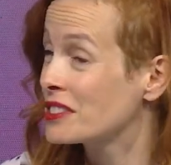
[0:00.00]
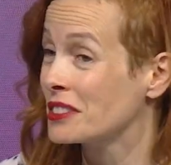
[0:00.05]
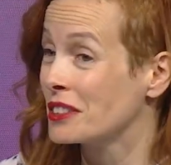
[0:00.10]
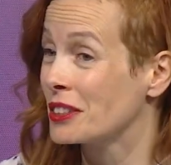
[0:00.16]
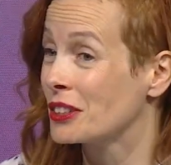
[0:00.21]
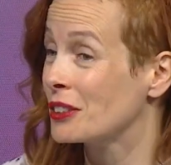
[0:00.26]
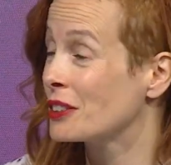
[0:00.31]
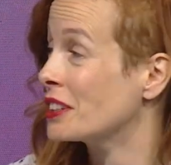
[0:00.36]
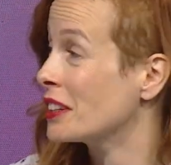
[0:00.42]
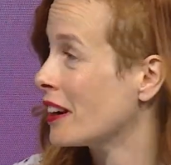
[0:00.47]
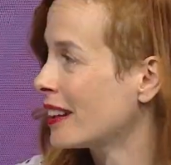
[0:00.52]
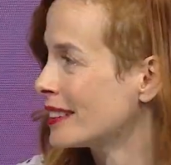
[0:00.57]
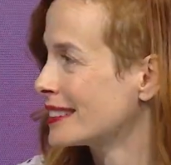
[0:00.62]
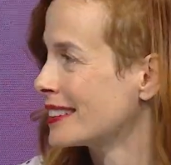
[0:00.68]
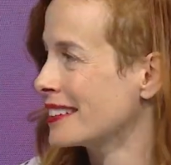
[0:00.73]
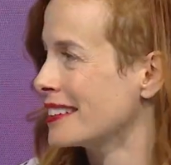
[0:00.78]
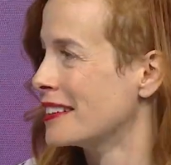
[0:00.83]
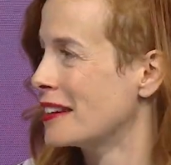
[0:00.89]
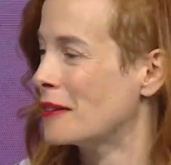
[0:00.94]
and
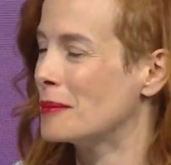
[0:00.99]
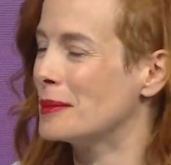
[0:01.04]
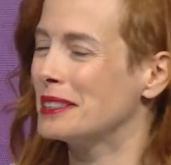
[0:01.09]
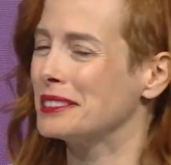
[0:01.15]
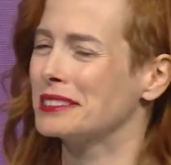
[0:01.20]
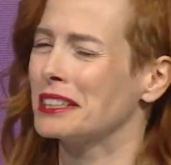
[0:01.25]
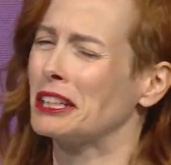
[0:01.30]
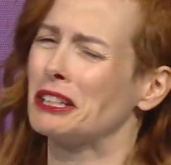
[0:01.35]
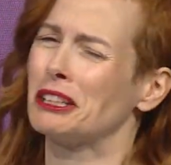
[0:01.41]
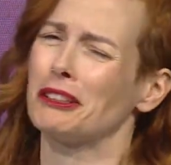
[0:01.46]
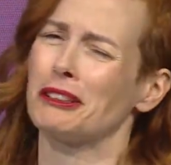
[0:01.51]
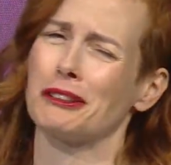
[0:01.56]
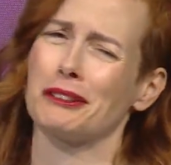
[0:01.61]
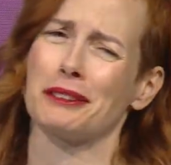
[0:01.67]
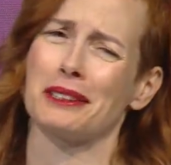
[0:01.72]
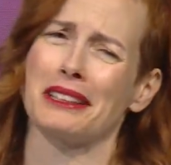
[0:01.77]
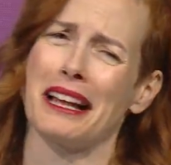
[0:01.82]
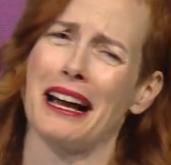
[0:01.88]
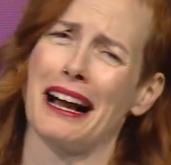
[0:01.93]
curiosity, and everybody's like, you're
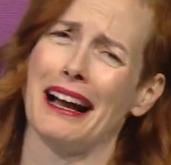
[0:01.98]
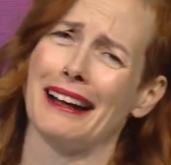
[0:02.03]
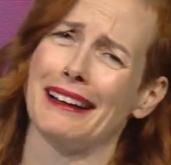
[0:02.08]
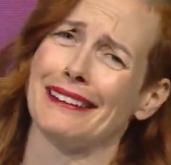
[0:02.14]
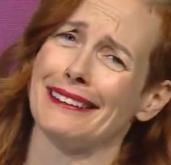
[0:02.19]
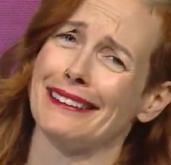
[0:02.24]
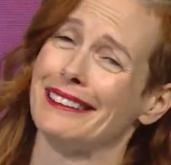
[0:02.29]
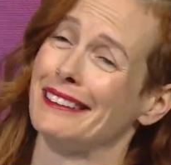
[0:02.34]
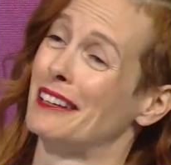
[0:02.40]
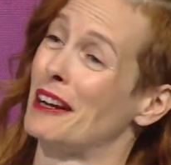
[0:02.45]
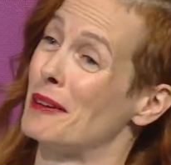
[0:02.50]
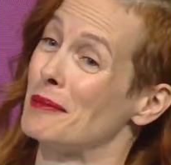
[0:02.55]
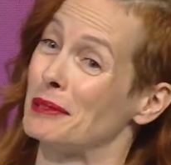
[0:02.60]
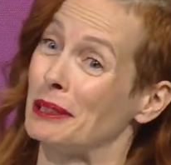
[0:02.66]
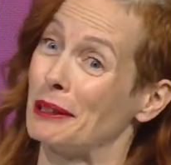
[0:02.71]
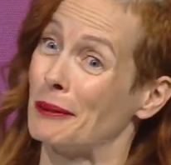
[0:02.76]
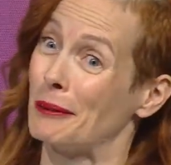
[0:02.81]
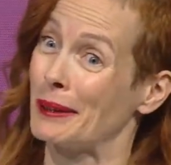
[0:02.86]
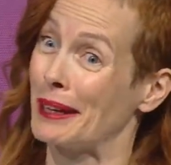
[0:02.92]
lying. And I'm
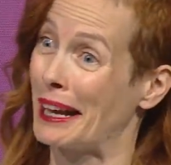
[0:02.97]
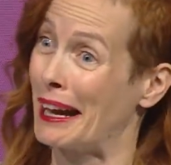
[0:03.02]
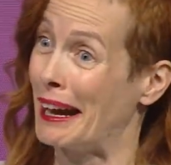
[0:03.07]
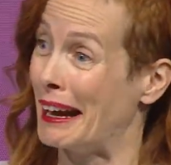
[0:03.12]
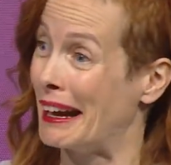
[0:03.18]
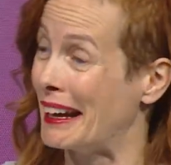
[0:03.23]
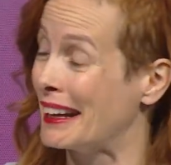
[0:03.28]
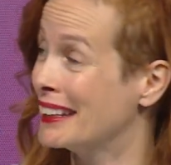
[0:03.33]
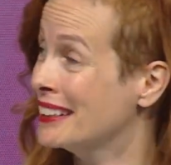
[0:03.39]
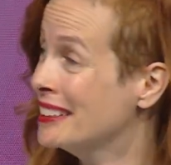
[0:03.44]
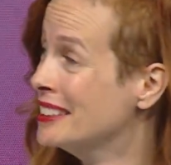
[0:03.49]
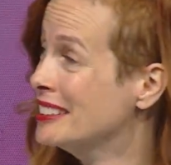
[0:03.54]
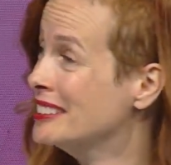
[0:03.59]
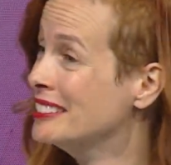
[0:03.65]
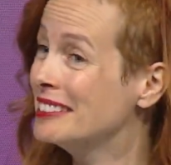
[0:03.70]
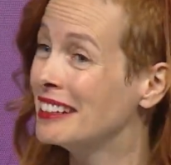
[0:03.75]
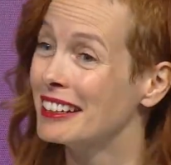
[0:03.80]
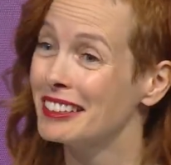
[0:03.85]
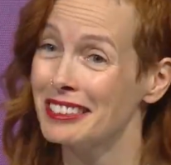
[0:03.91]
like, okay,
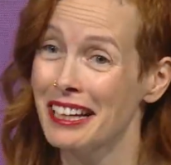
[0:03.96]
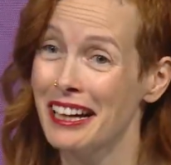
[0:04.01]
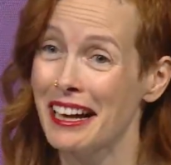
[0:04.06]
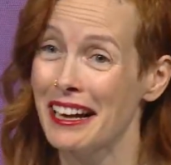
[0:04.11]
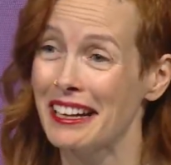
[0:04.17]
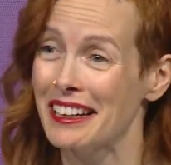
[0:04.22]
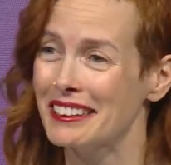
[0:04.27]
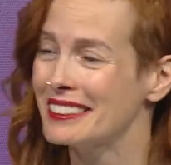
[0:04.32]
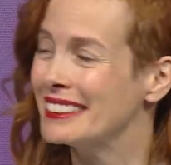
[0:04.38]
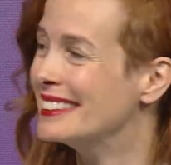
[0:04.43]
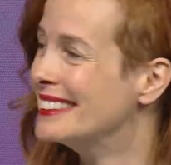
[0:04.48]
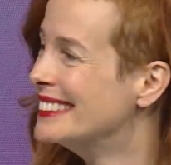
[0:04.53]
all right.